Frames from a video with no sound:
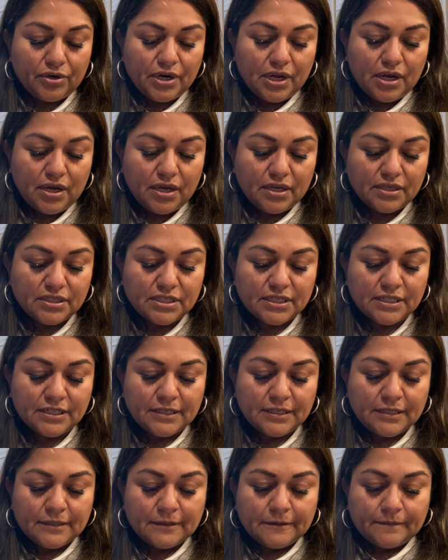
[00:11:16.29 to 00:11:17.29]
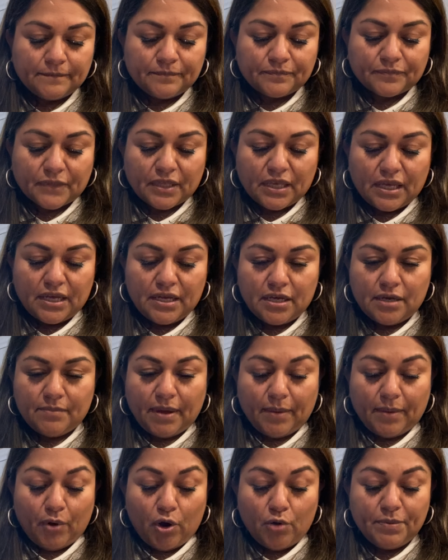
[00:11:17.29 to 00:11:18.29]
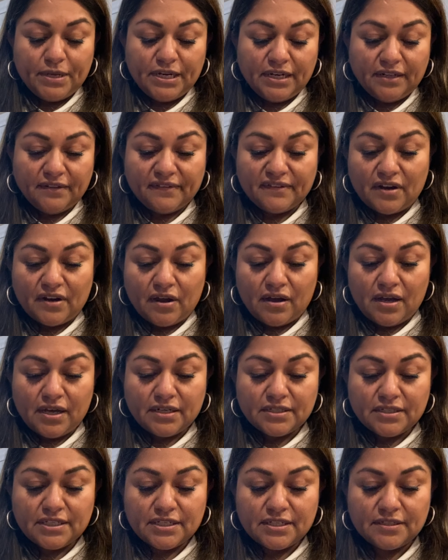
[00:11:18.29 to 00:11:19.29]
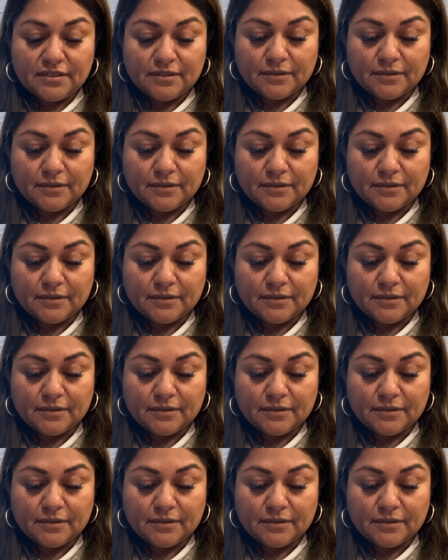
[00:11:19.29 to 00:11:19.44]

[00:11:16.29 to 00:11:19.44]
not. I'm hoping it's not.